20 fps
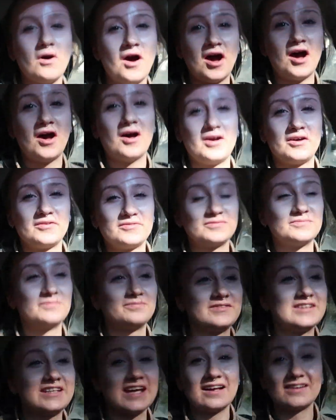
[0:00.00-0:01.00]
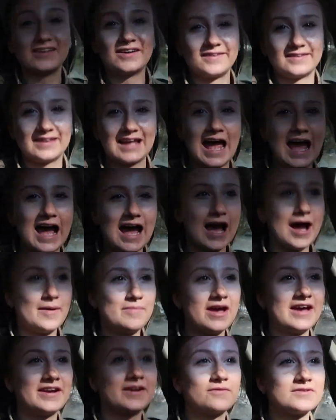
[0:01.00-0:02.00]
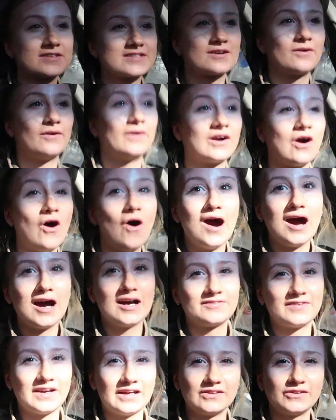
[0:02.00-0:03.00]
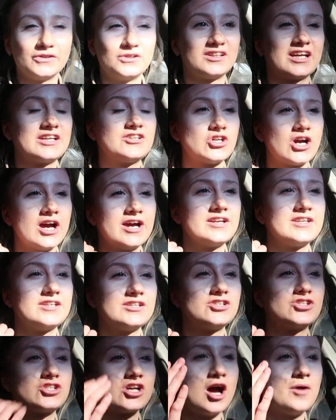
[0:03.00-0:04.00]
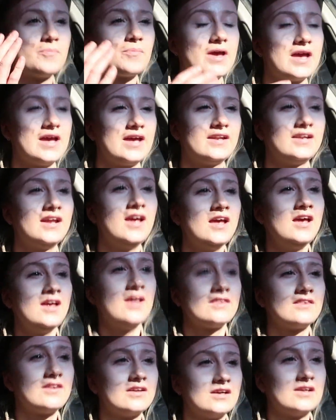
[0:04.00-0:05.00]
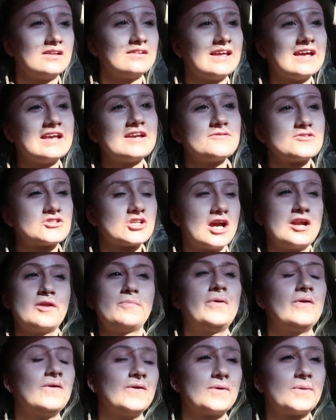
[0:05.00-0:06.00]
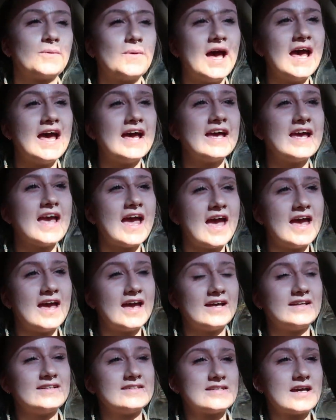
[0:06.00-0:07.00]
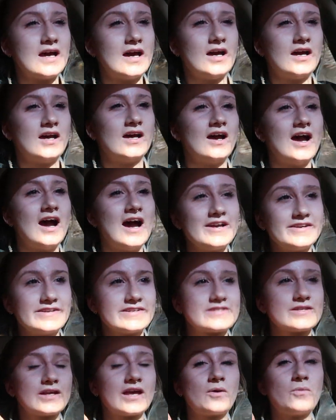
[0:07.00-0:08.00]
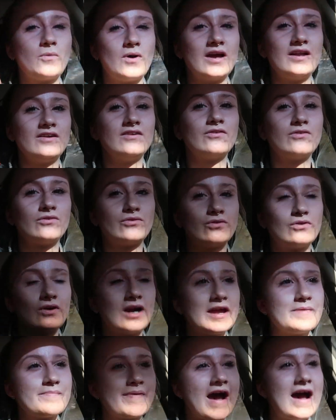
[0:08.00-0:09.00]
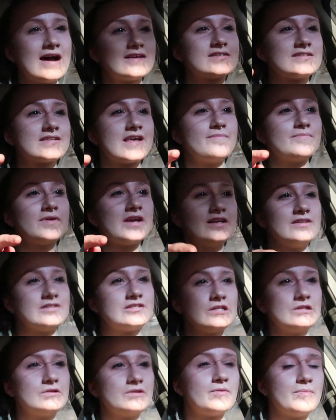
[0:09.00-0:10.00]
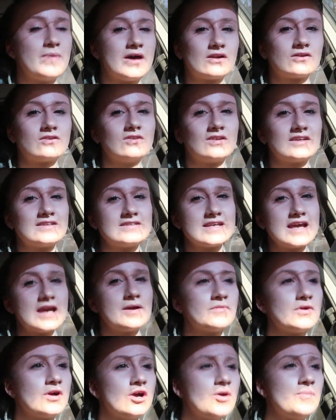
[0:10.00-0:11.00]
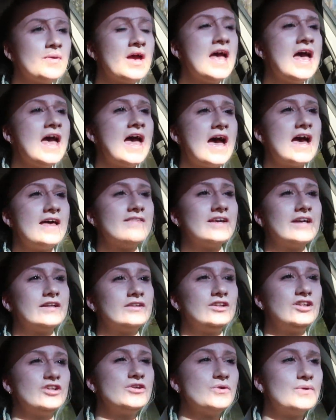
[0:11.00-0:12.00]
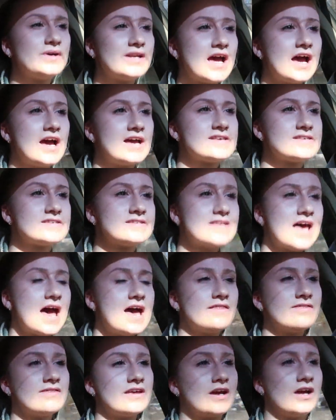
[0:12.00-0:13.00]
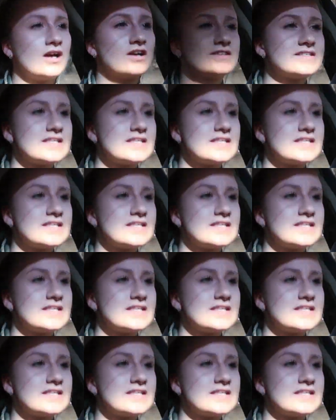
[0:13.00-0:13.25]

uh, yellow lab, and it was going off at Lou, like trying to jump, and the lady was trying to pull it away, and uh, I just like went right past them into the medical exam room, and then Lou and I sat in there